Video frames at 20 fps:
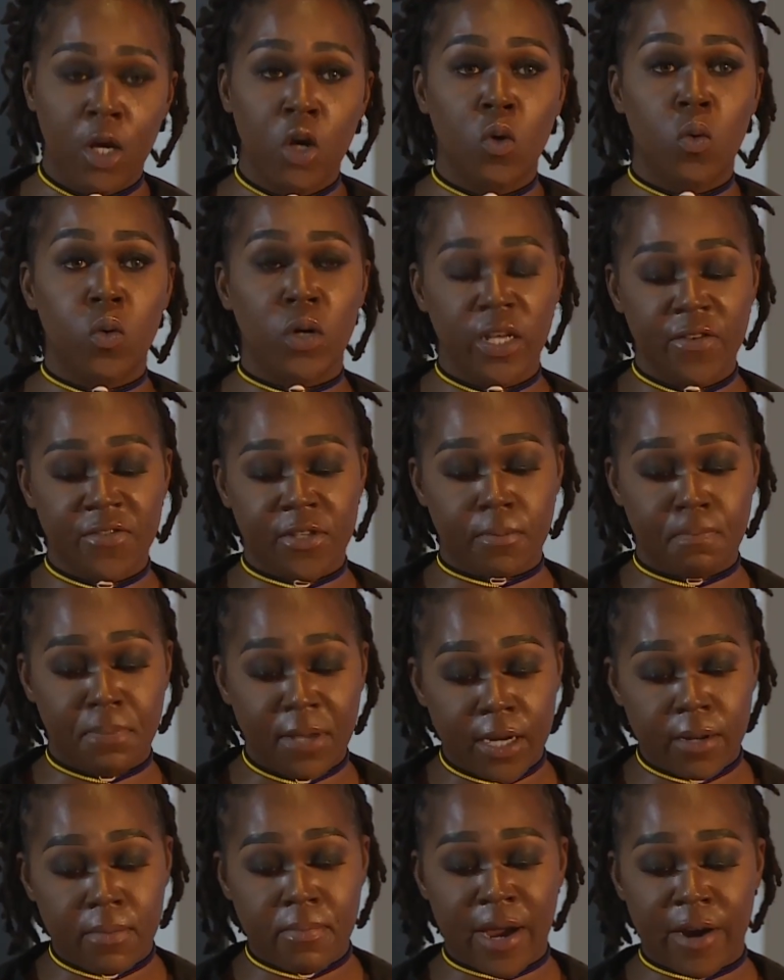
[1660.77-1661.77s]
who lives in
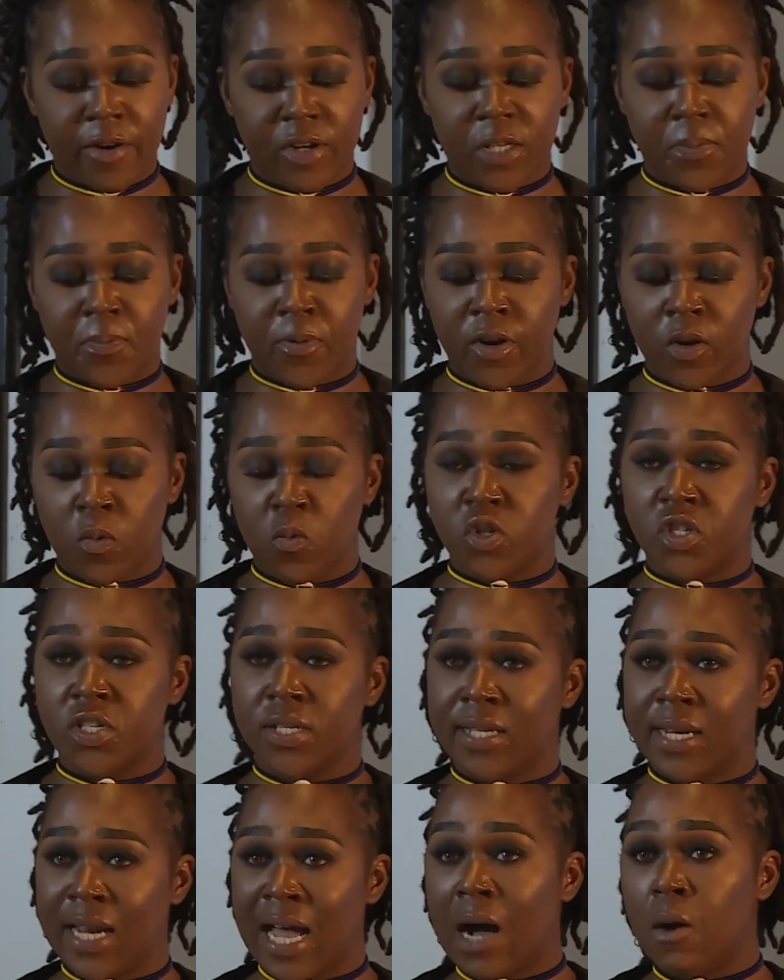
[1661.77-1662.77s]
Pietermaritzburg, which is
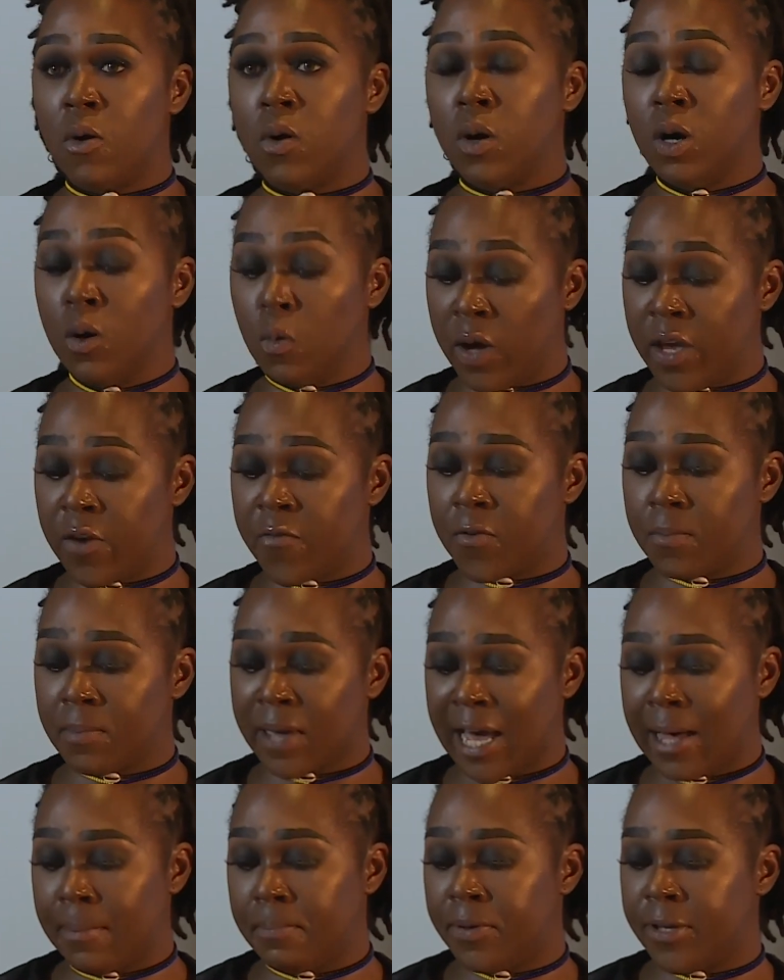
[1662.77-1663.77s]
an hour away from
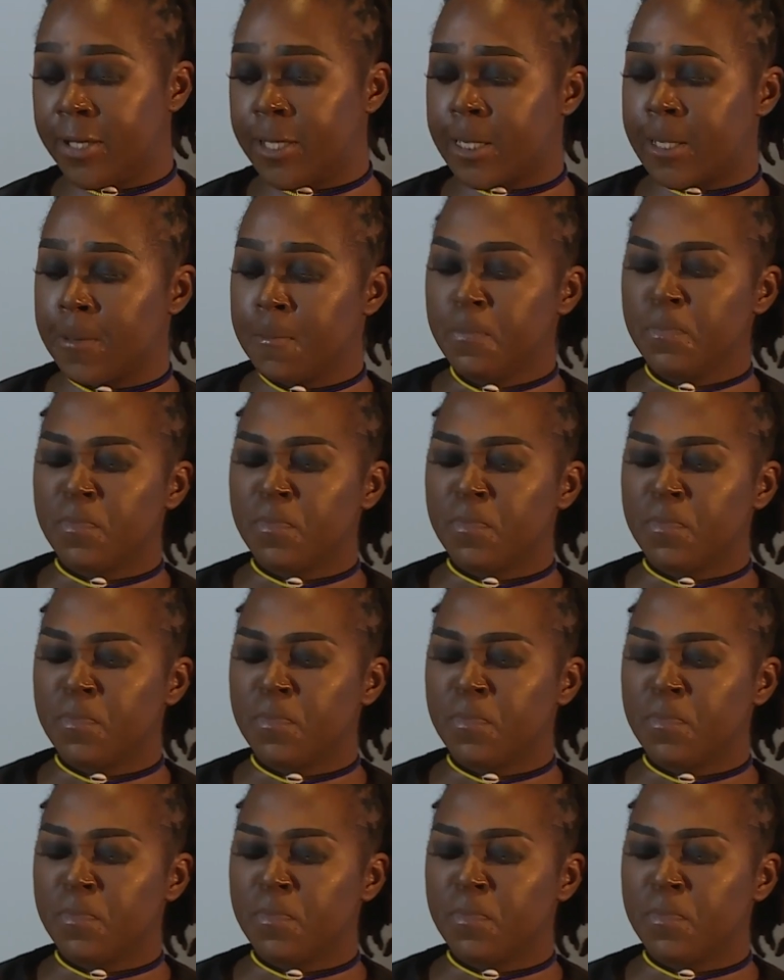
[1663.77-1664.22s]
campus,